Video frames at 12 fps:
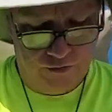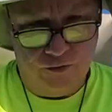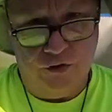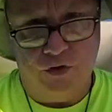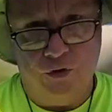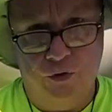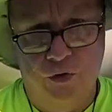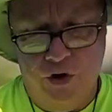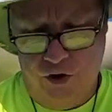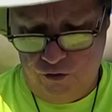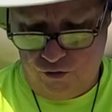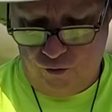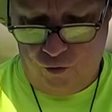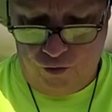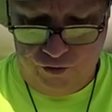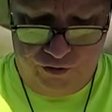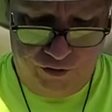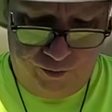for you
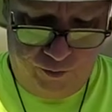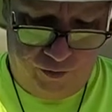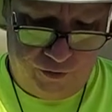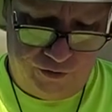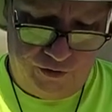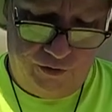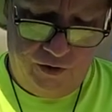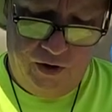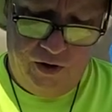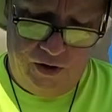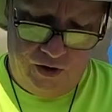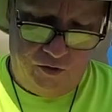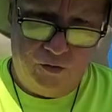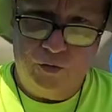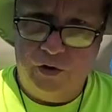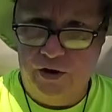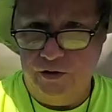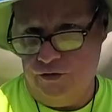towards this person in the
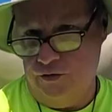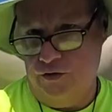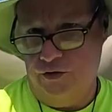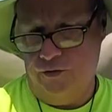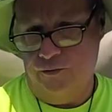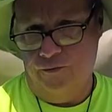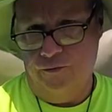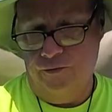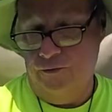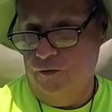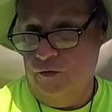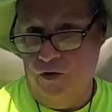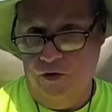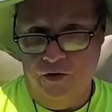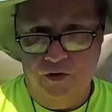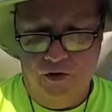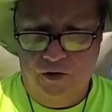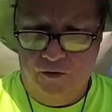relationship.
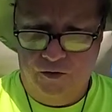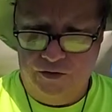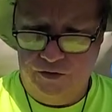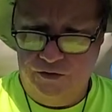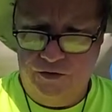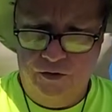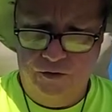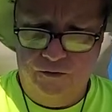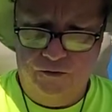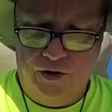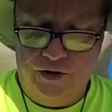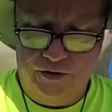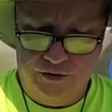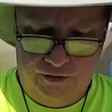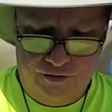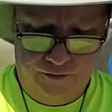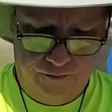This is their advice